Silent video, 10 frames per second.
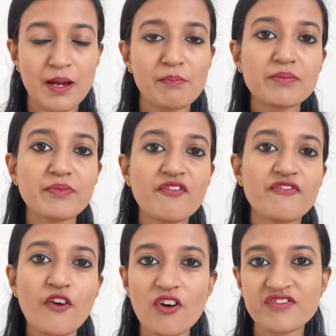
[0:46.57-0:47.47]
But
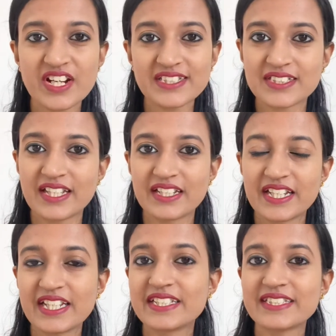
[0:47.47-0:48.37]
before freezing,
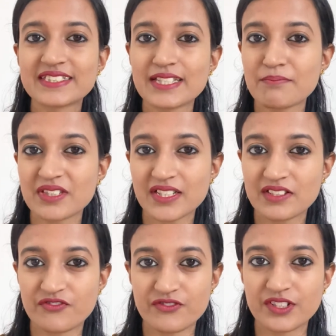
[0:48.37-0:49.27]
he did something
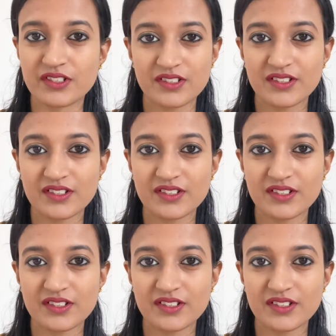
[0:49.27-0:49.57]
different.